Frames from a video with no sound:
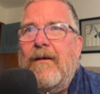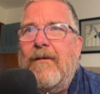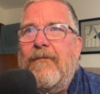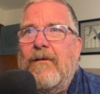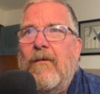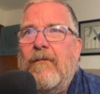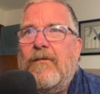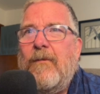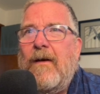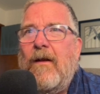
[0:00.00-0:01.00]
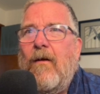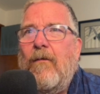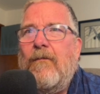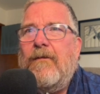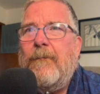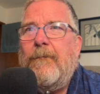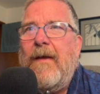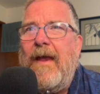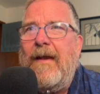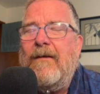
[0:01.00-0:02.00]
If you notice, when I hold the
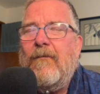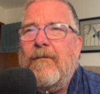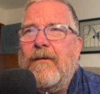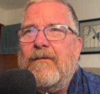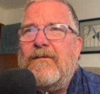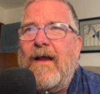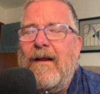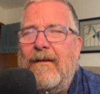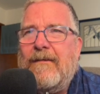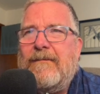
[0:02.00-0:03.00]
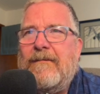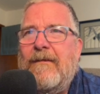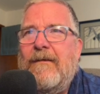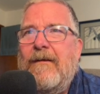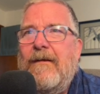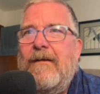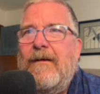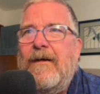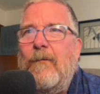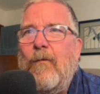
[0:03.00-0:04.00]
pen or the stylus
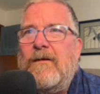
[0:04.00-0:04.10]
in one